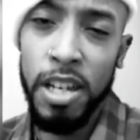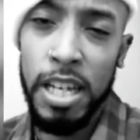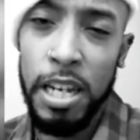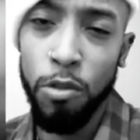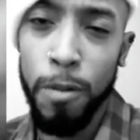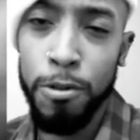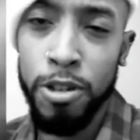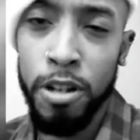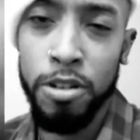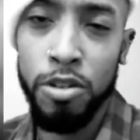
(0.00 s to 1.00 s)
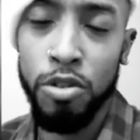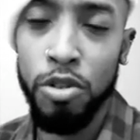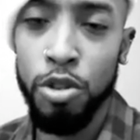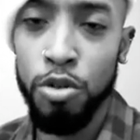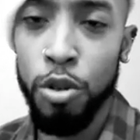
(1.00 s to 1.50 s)
And it represents
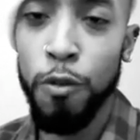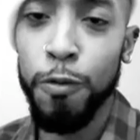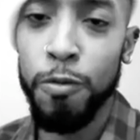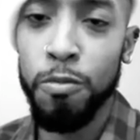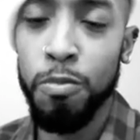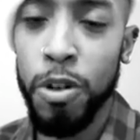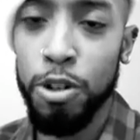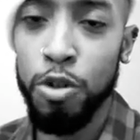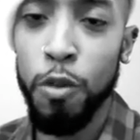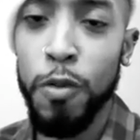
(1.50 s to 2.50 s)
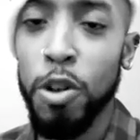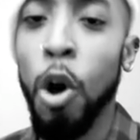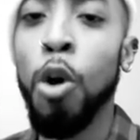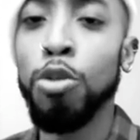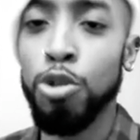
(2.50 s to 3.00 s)
the truth, but the truth and the
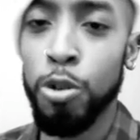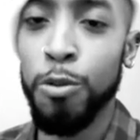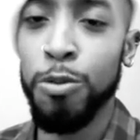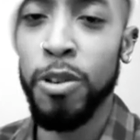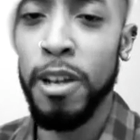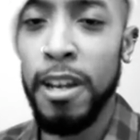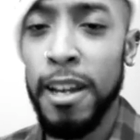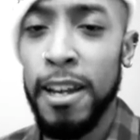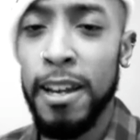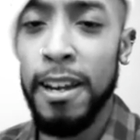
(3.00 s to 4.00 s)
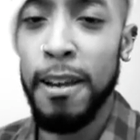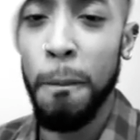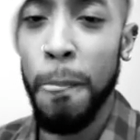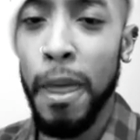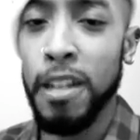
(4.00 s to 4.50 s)
whole truth.
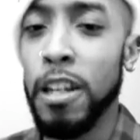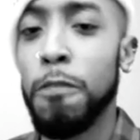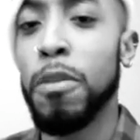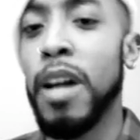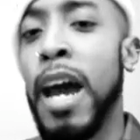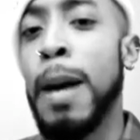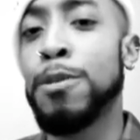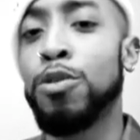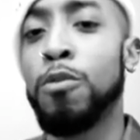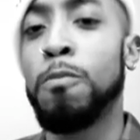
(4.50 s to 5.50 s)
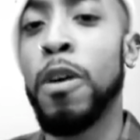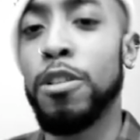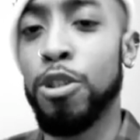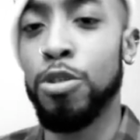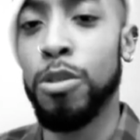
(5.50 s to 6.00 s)
And then, but absolute, but
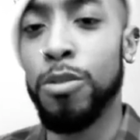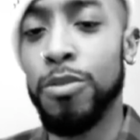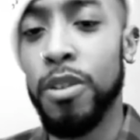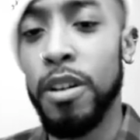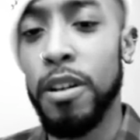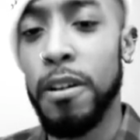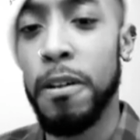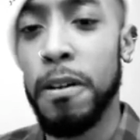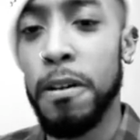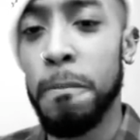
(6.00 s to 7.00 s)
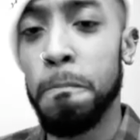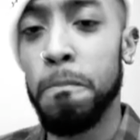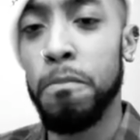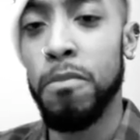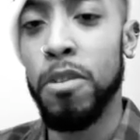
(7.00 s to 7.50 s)
the truth.
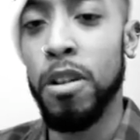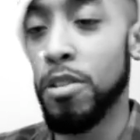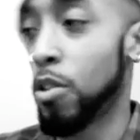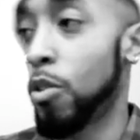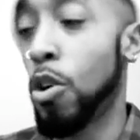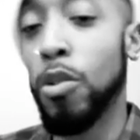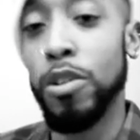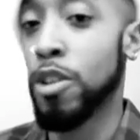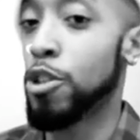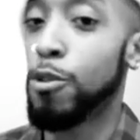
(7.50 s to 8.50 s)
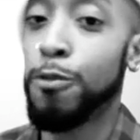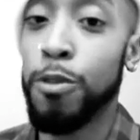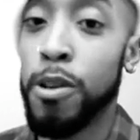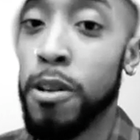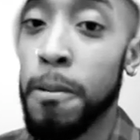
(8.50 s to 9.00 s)
Until it goes and sets you
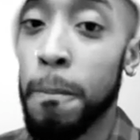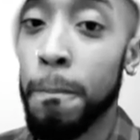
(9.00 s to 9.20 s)
free.